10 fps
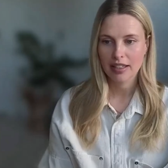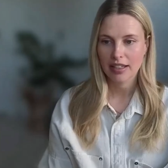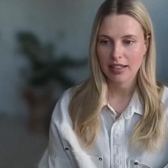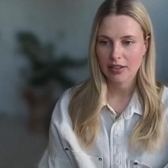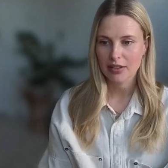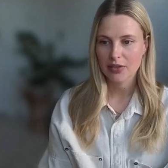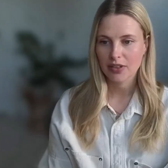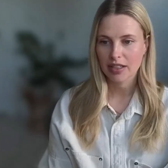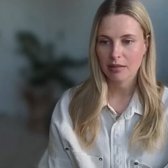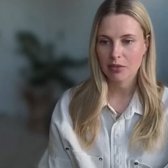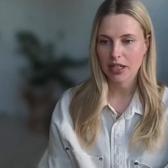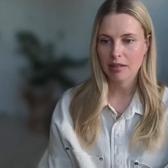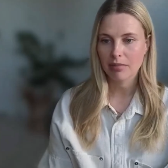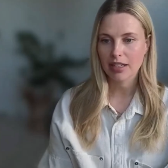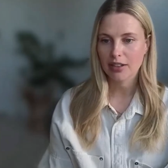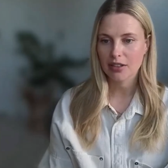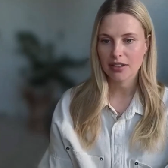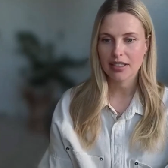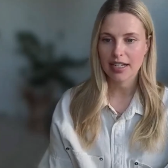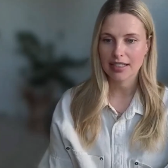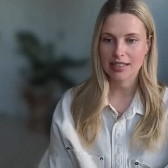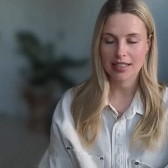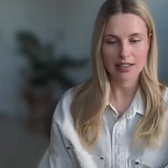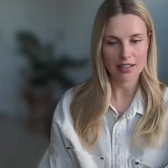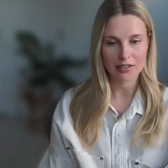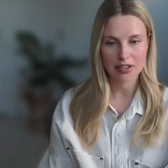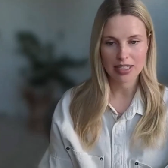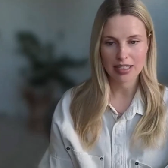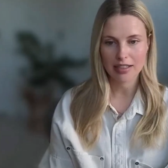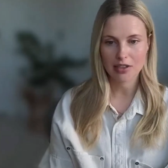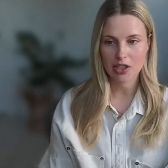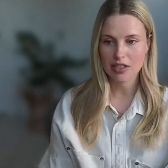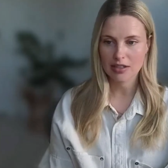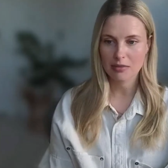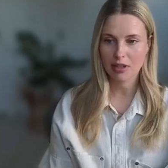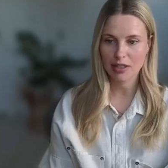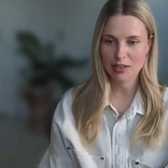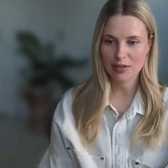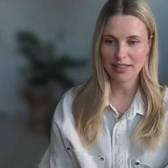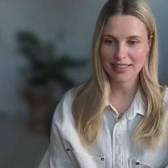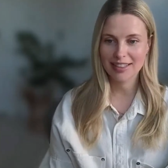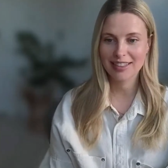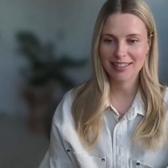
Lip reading: I always feel like I'm trying to make her do the next thing in our routine and she doesn't want to do it.